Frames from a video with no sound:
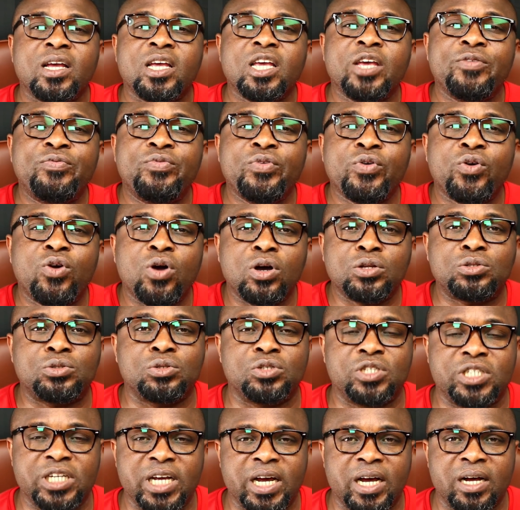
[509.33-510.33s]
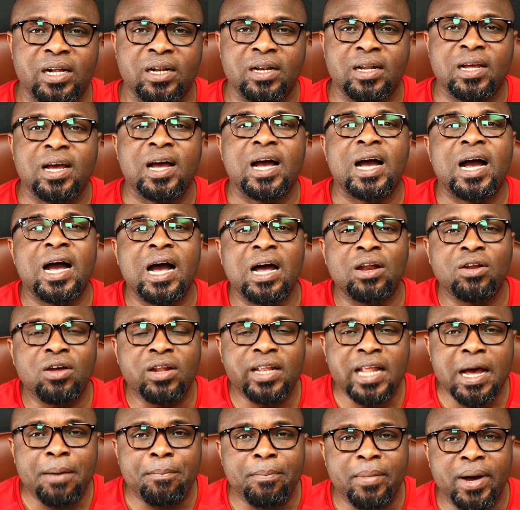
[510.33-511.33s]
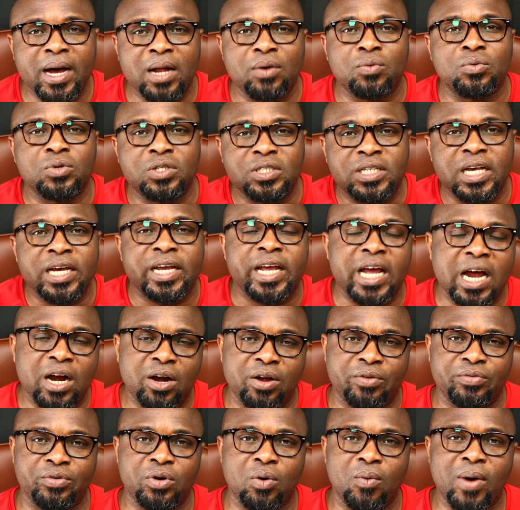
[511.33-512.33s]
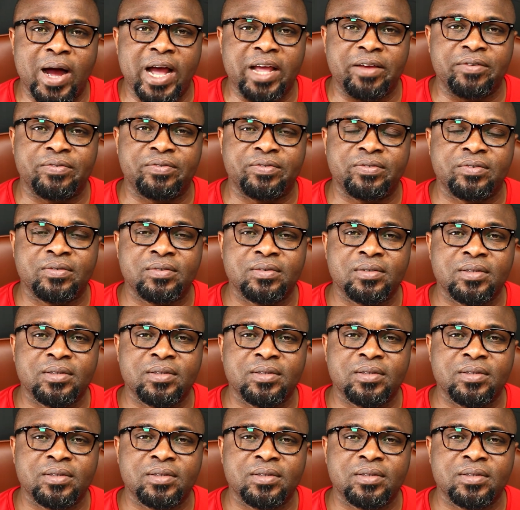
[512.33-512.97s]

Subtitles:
if you go to jail, another man will take care of your wife.